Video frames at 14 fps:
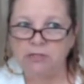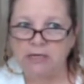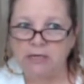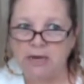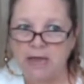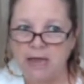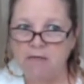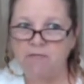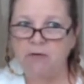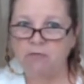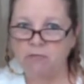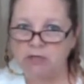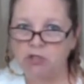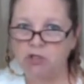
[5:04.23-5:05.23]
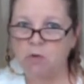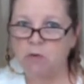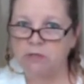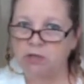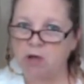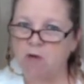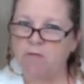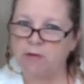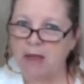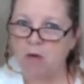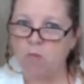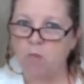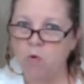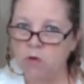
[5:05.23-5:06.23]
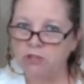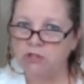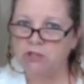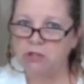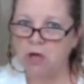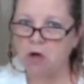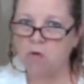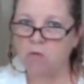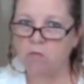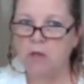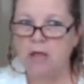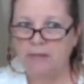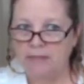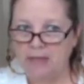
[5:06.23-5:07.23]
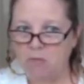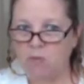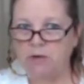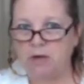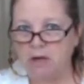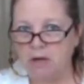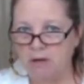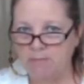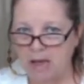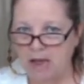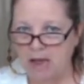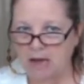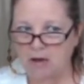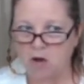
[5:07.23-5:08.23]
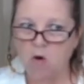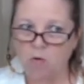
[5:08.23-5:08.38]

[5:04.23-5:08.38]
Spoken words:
in heaven rejoice over that one soul that would come back,